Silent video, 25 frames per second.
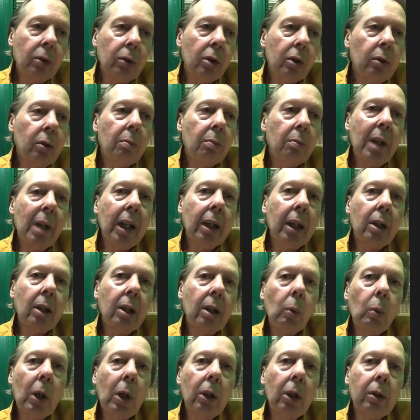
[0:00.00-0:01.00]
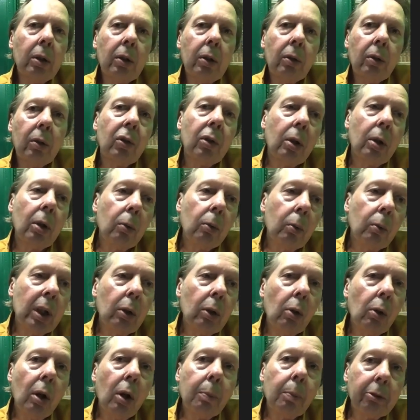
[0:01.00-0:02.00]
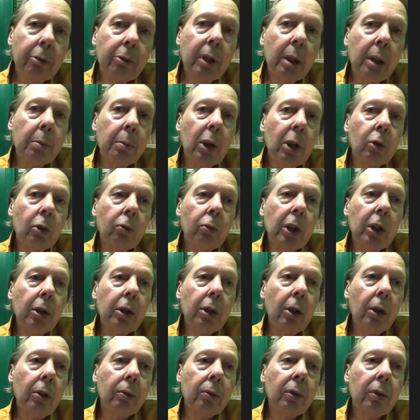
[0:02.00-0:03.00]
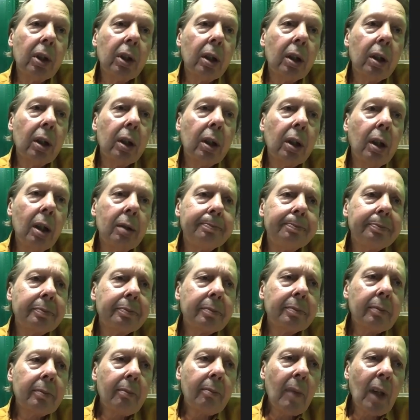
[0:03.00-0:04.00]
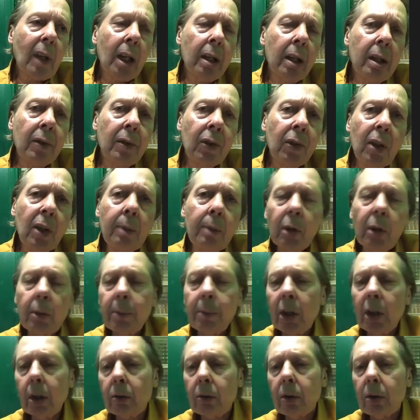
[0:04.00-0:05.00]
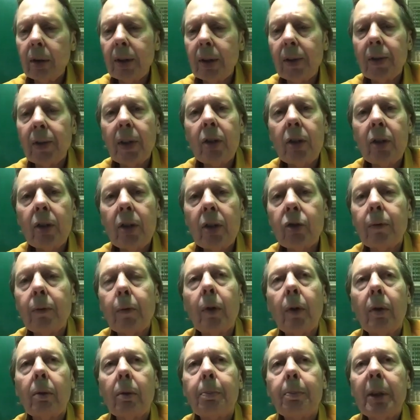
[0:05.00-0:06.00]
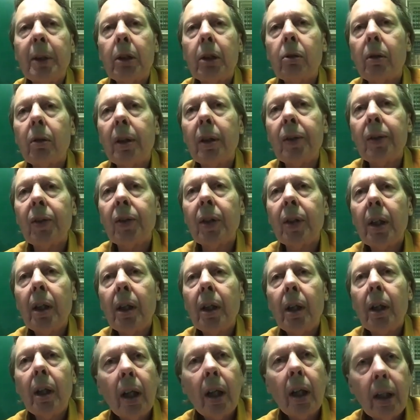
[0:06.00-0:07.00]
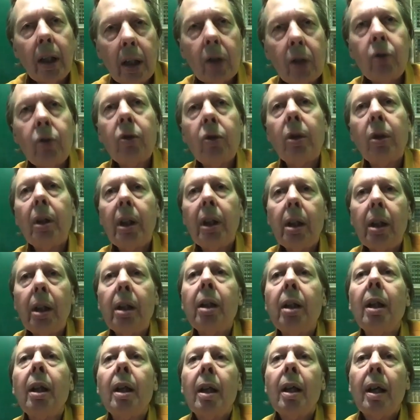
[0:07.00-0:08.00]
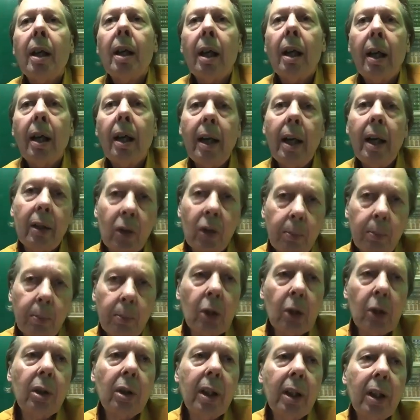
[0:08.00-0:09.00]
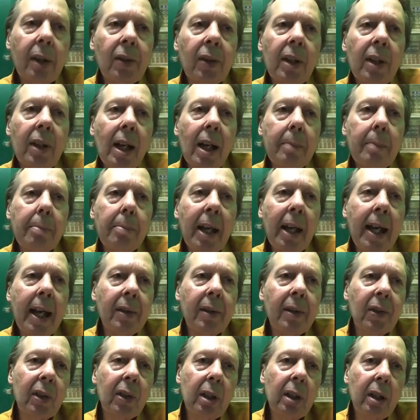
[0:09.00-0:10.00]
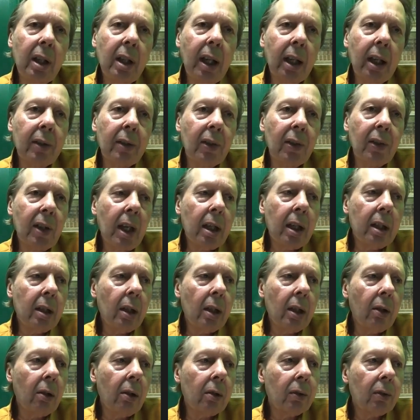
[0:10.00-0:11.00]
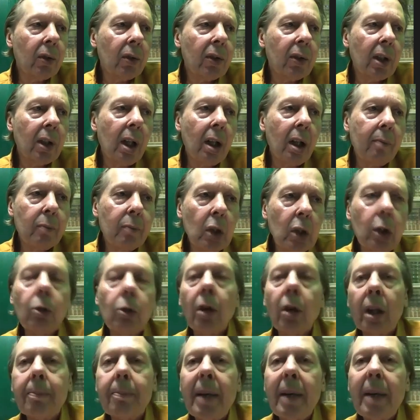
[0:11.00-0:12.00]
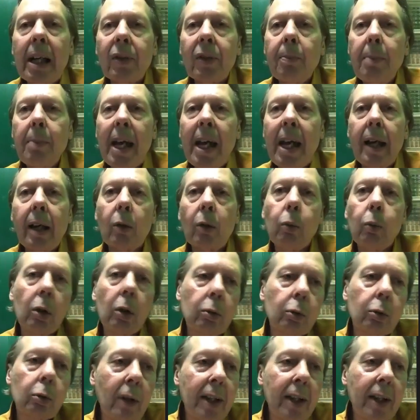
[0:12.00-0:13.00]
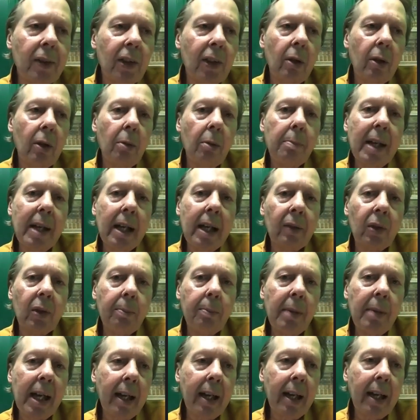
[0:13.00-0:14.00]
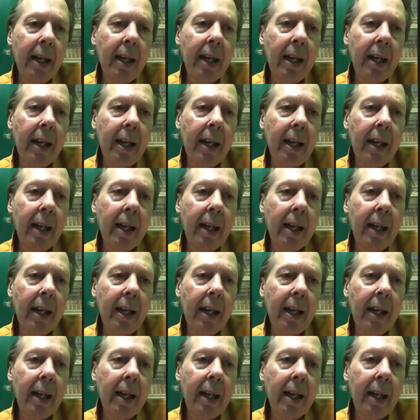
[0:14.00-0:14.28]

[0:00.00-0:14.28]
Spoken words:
similar to my coworkers. So we all pretty much returned. And it seemed to be a good decision because initially, and especially as time passed in the next 8 years, New York bounced back, World Trade Center bounced back.